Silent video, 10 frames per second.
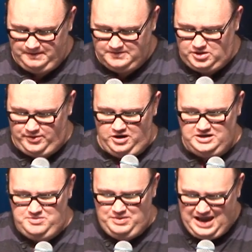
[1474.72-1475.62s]
So we don't
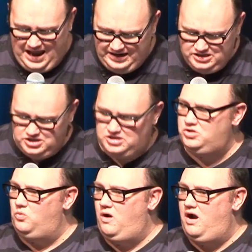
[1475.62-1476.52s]
need to be anxious
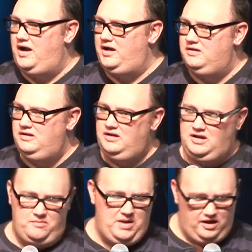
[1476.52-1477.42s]
or worried
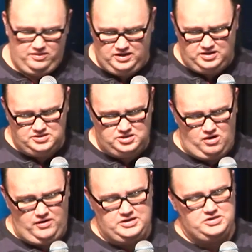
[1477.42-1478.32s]
about things
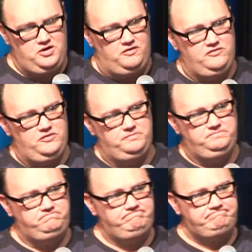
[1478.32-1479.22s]
throwing us off.
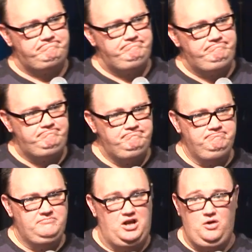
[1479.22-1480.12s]

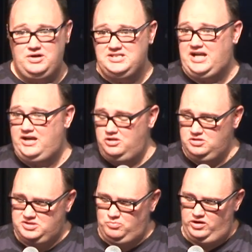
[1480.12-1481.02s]
And I want to say to you
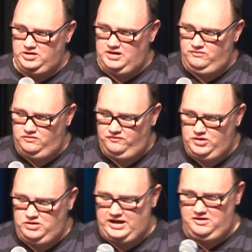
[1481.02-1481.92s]
this morning that if you
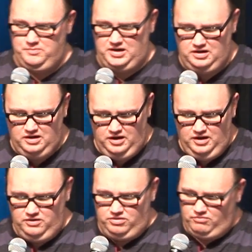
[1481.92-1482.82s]
feel like you've been
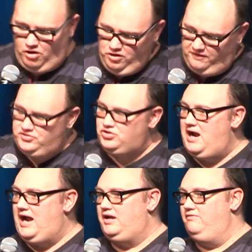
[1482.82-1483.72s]
thrown off
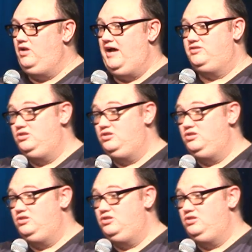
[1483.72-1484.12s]
track, if life's